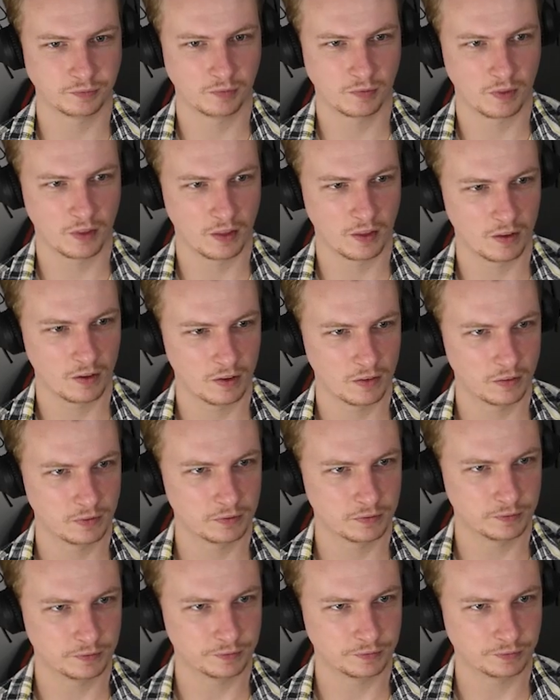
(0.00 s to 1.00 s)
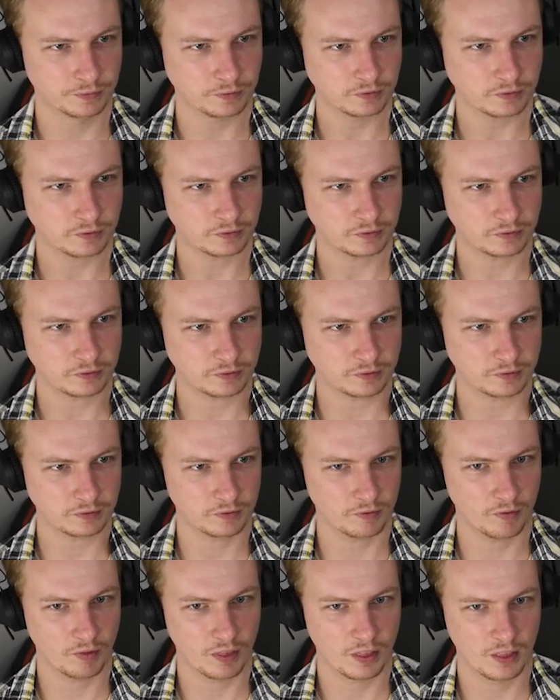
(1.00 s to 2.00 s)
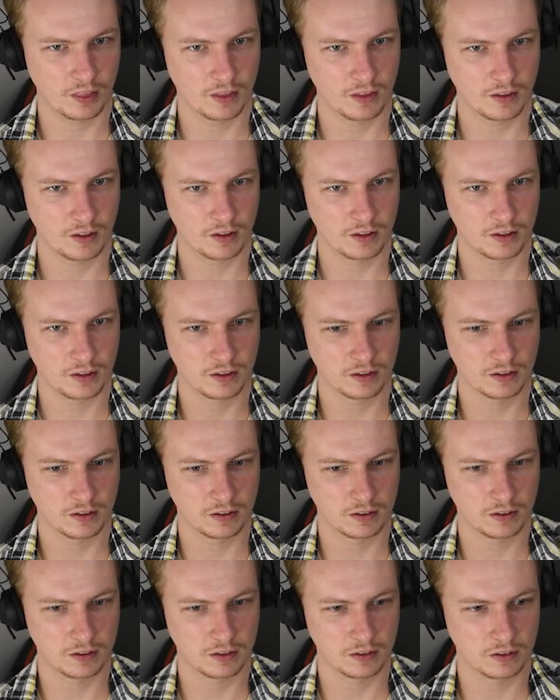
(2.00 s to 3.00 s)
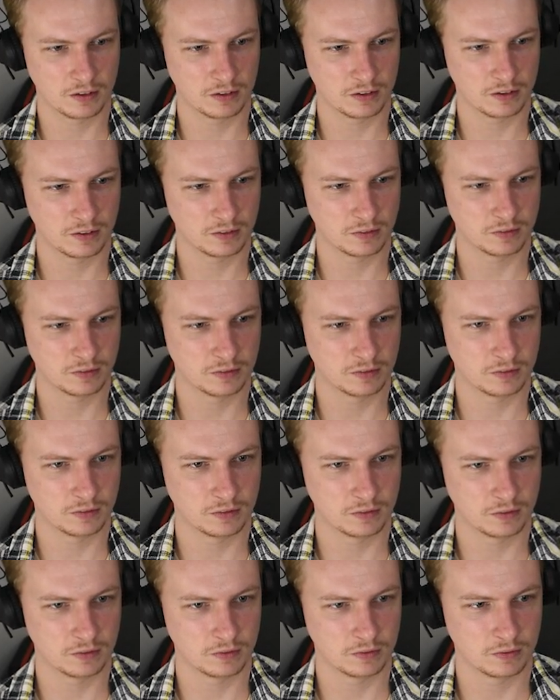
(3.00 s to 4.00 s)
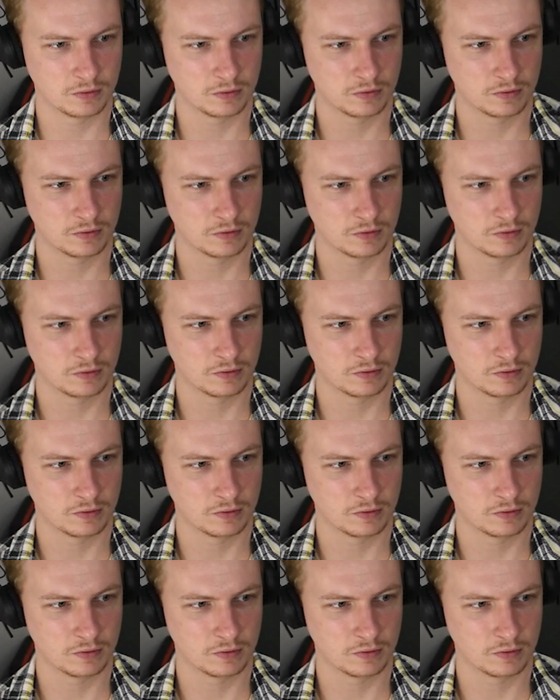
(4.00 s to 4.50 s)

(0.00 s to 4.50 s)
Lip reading: The person shown says nothing.